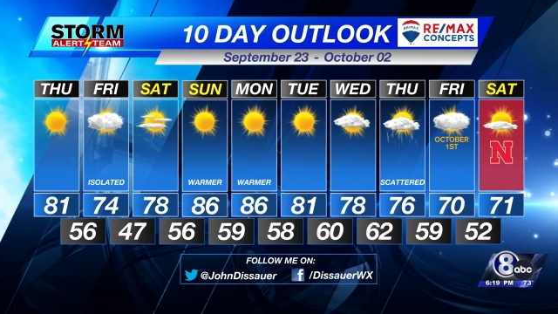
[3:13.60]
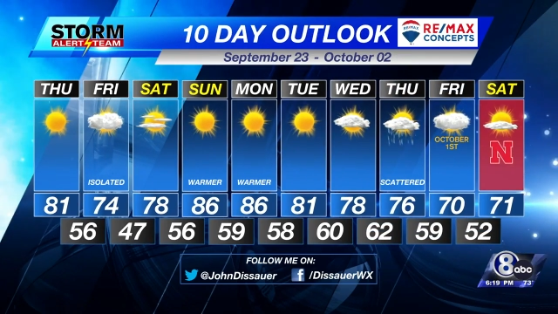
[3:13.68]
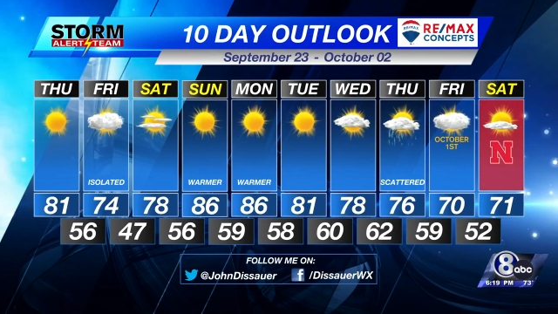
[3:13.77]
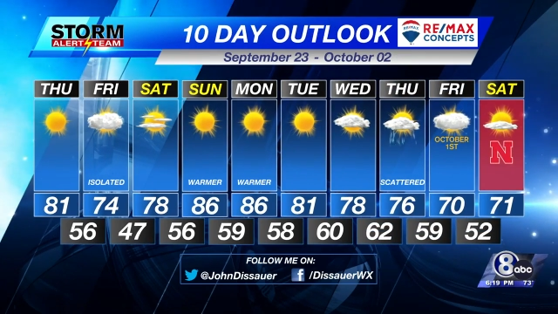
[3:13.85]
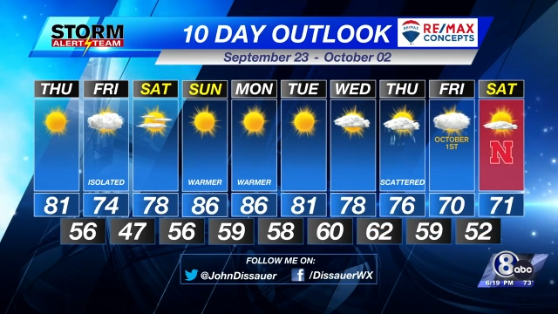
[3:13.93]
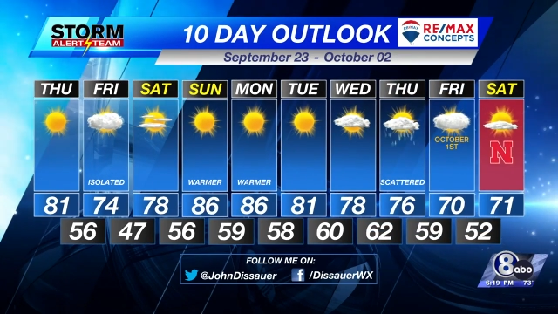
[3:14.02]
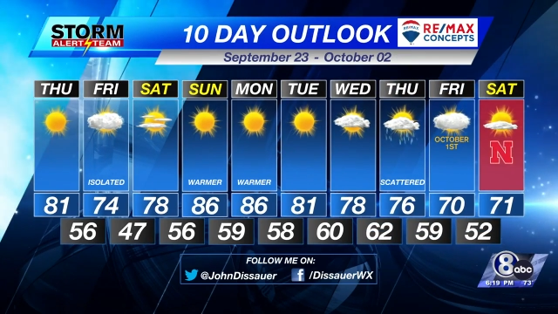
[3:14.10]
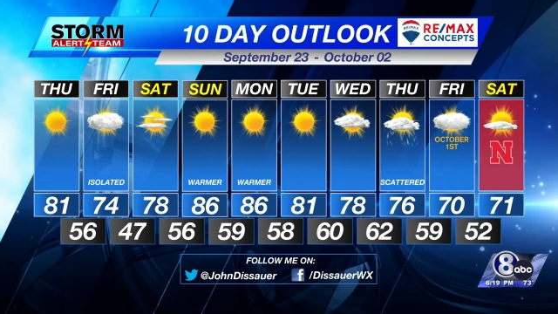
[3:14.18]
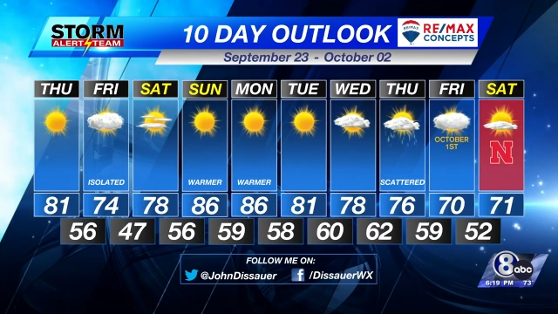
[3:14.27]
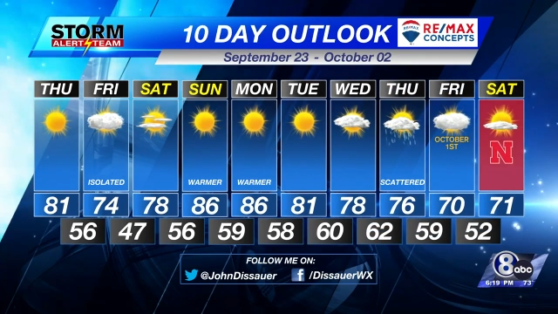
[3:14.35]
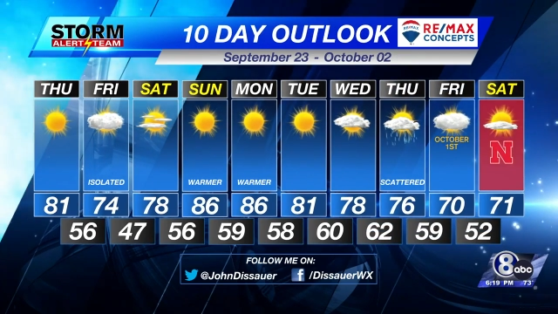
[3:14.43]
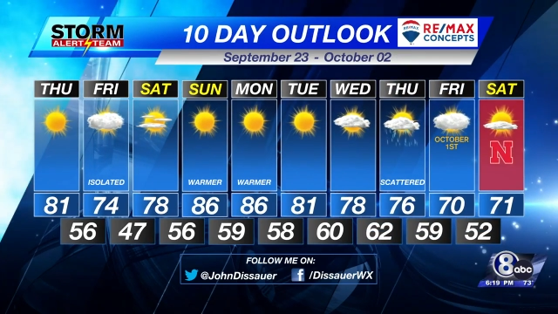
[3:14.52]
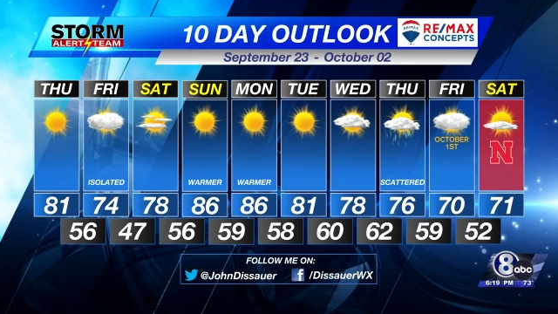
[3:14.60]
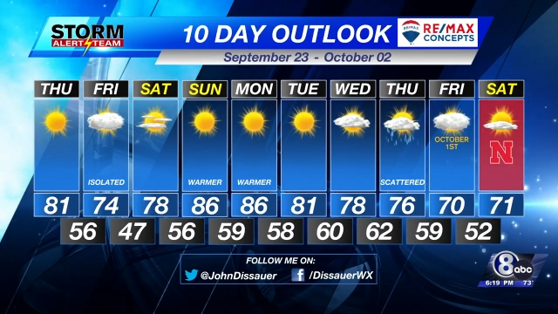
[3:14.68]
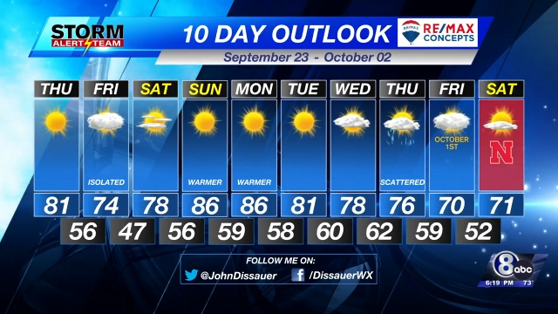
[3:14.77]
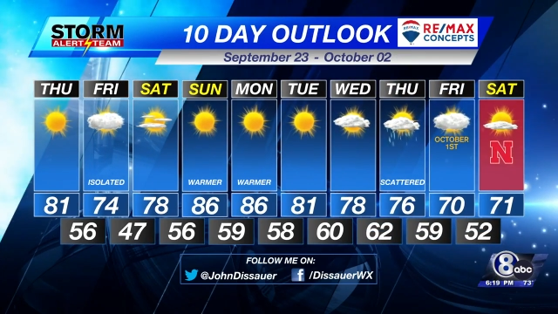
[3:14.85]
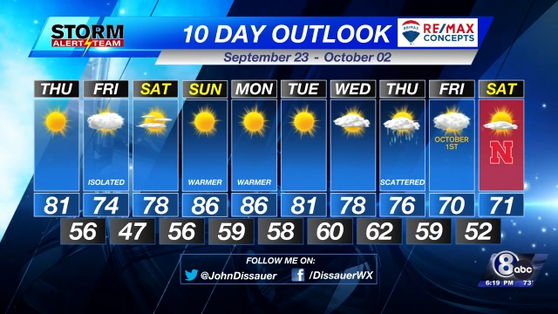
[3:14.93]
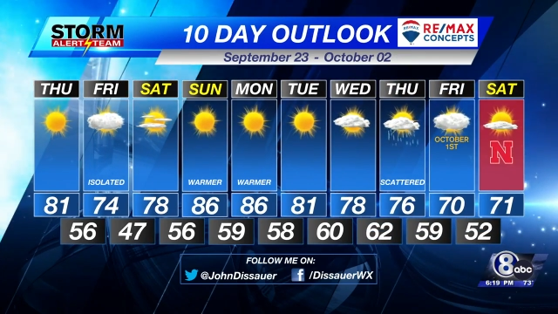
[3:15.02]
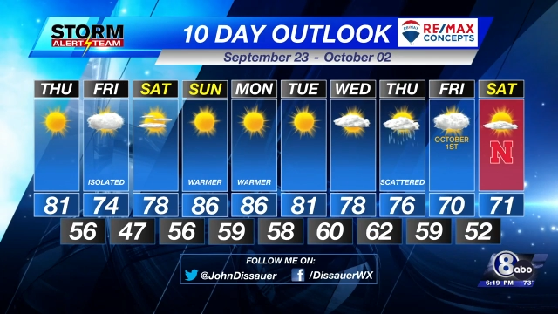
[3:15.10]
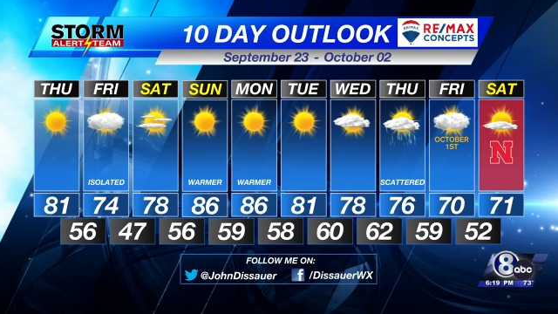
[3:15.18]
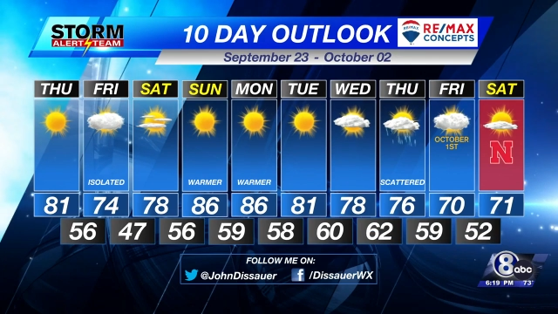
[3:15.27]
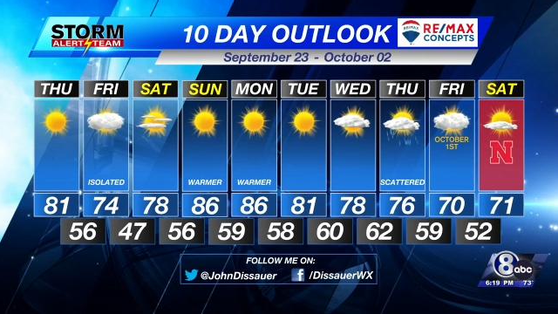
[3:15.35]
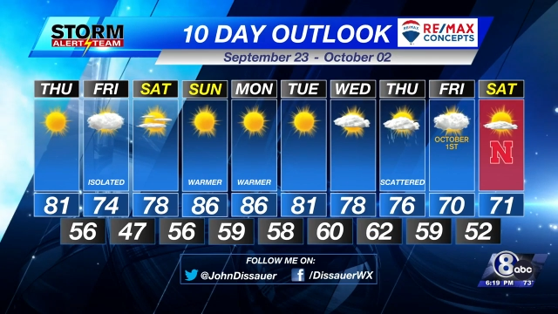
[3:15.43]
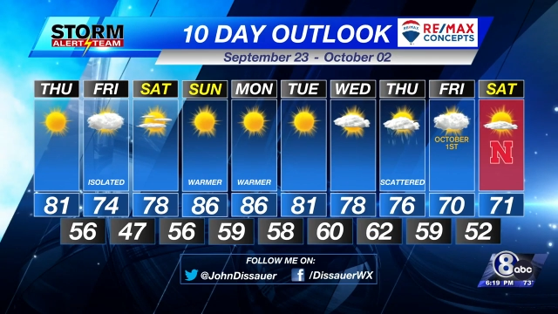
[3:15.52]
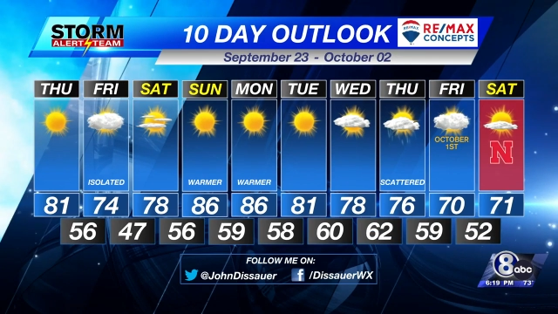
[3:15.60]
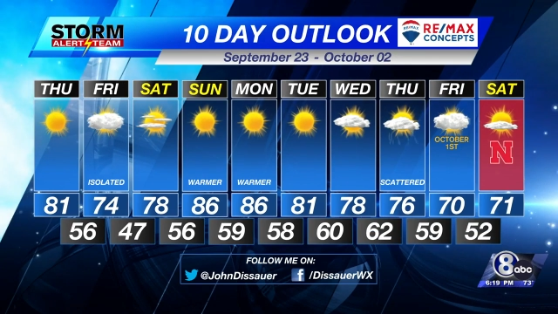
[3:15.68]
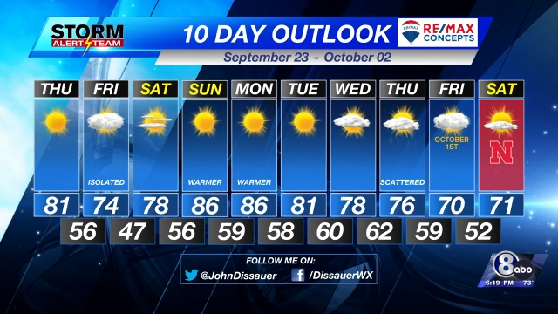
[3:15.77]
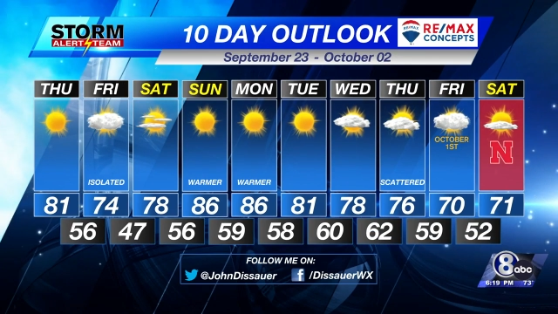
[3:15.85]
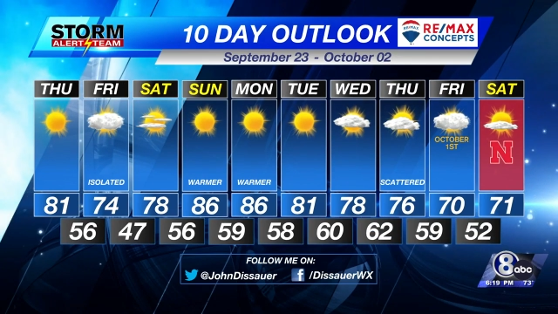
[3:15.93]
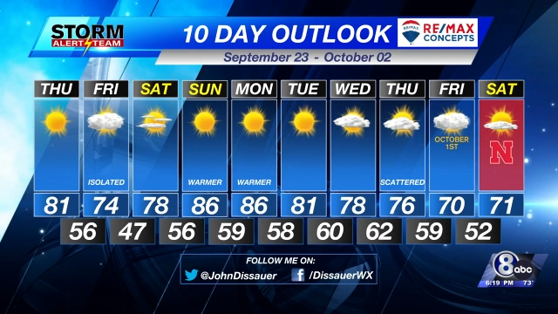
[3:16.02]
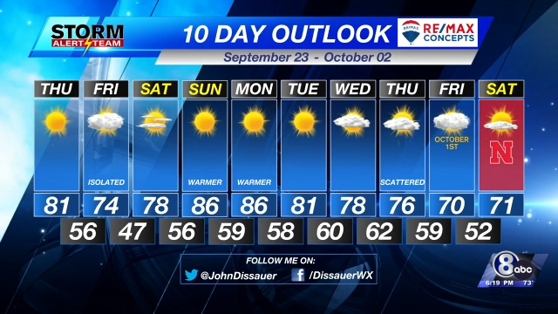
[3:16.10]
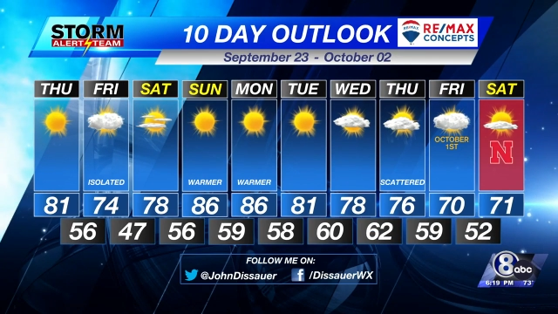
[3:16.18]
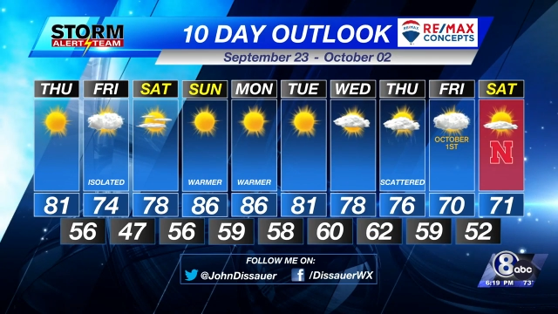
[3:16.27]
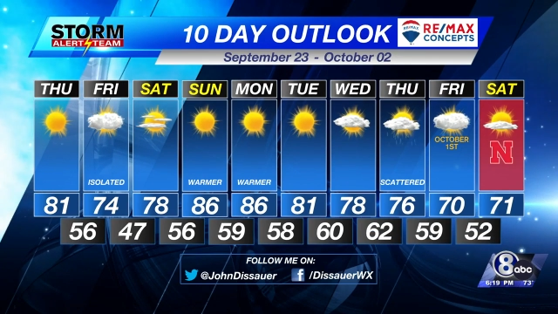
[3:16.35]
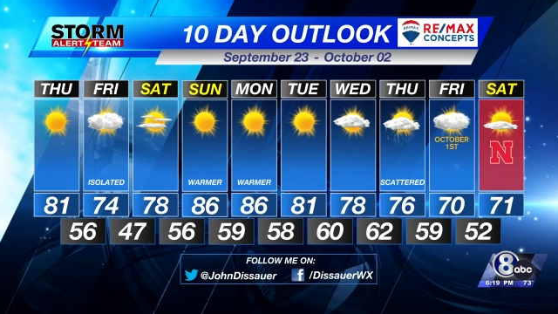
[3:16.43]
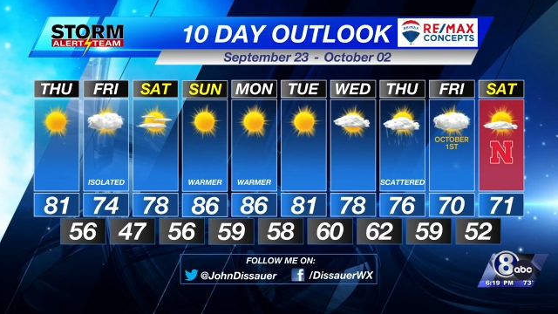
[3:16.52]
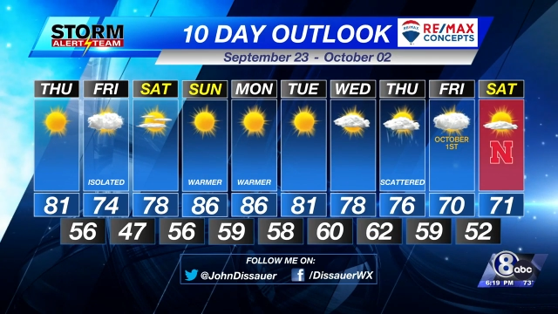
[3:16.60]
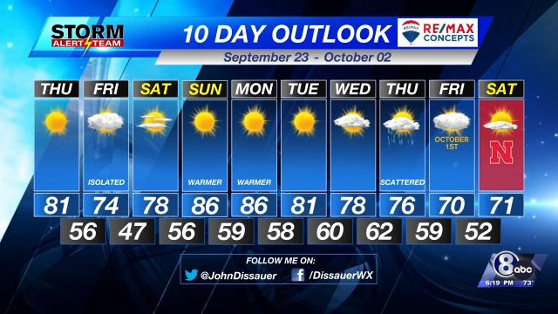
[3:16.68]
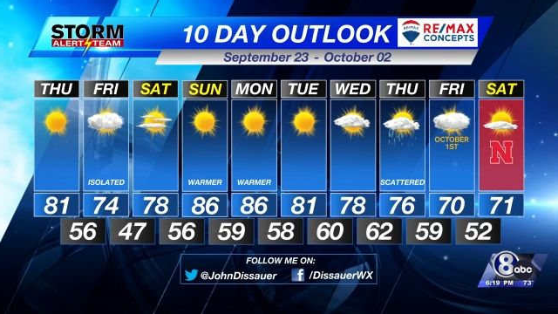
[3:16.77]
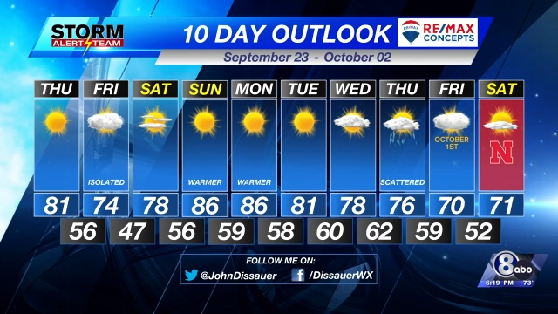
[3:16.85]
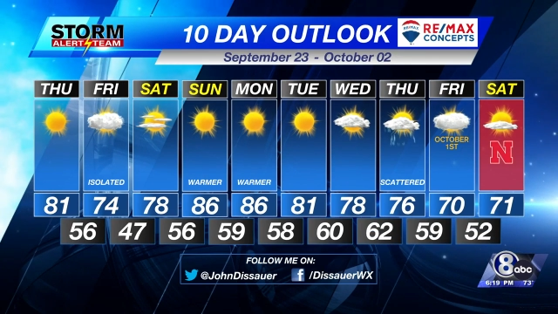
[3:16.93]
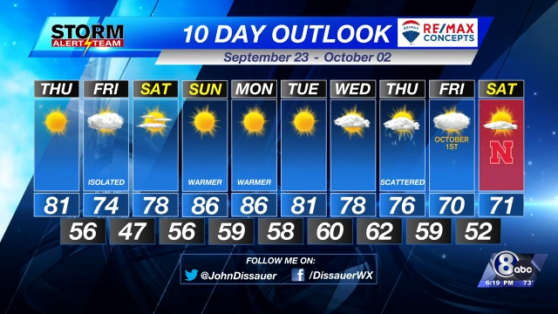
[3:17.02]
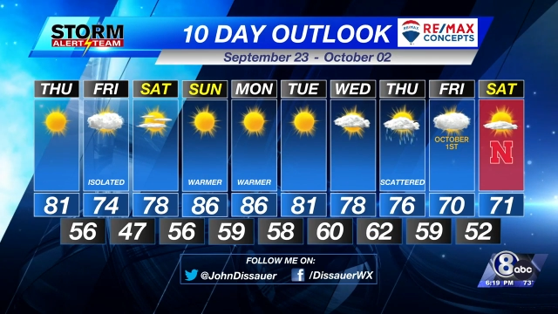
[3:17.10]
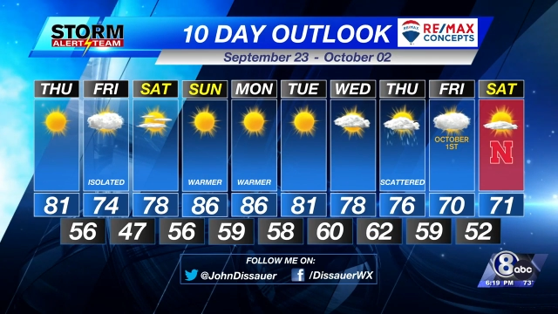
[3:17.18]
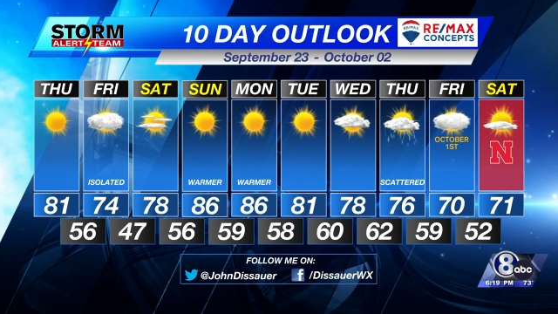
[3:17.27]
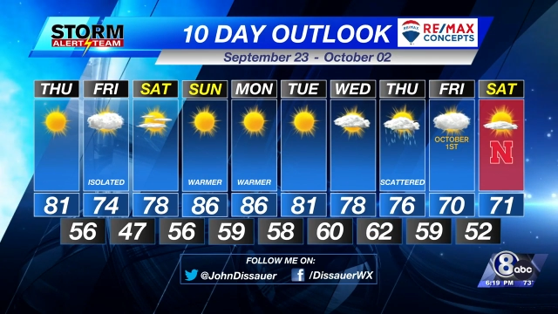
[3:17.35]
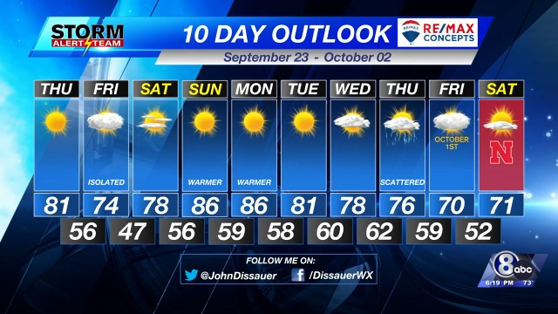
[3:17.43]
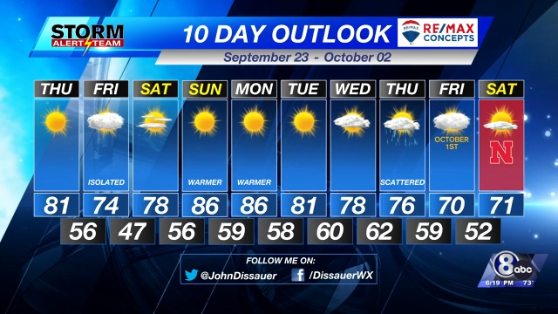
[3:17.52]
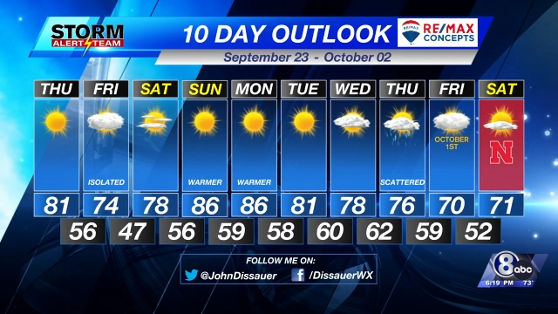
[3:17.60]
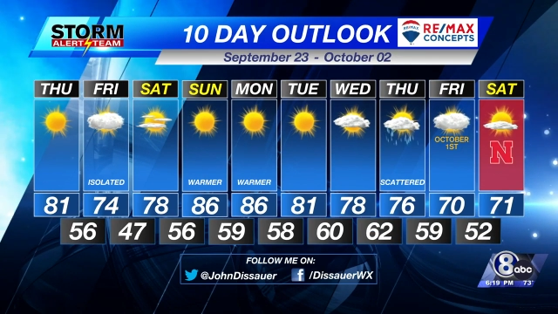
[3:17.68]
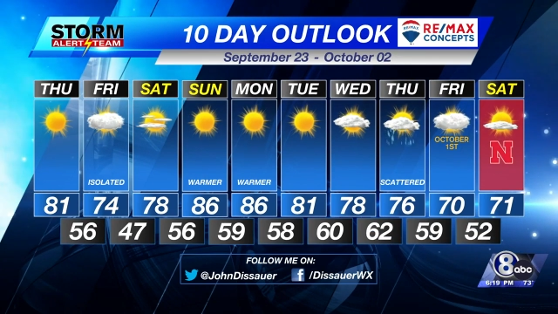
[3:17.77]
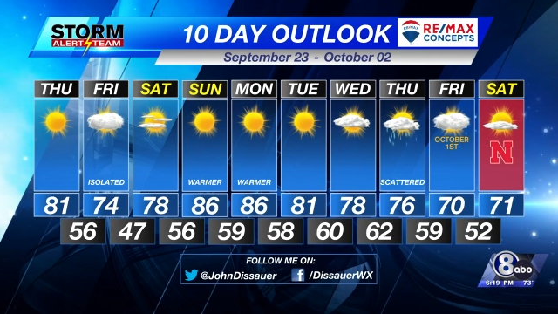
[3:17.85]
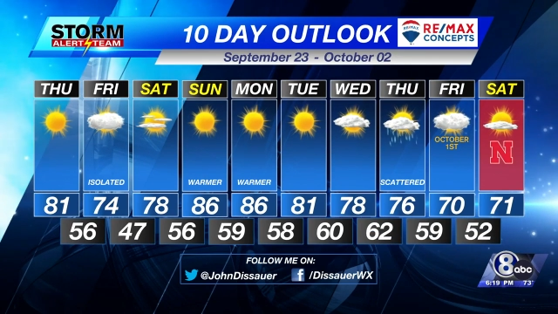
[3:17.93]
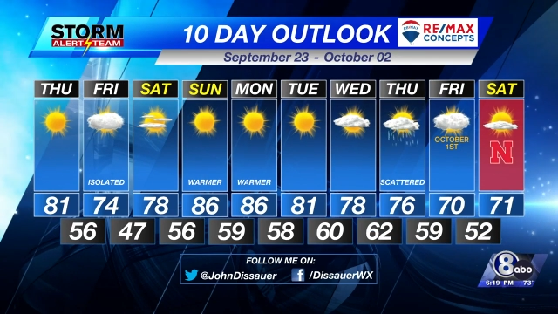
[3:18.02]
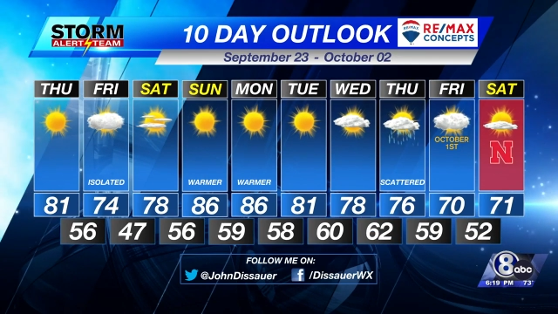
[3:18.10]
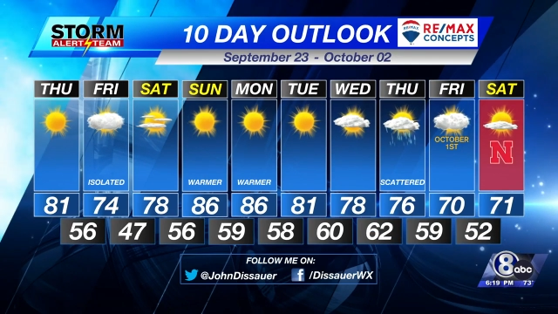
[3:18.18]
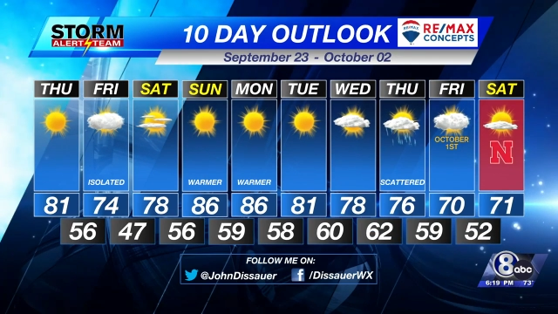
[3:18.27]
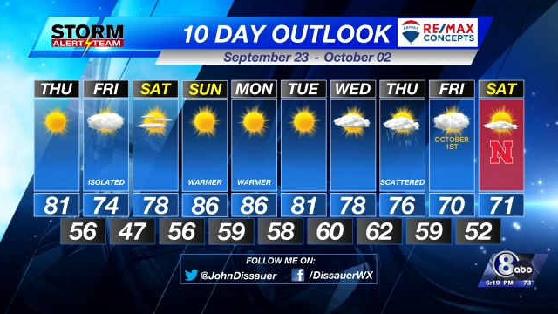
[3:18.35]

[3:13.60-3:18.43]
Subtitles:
(no speaker visible)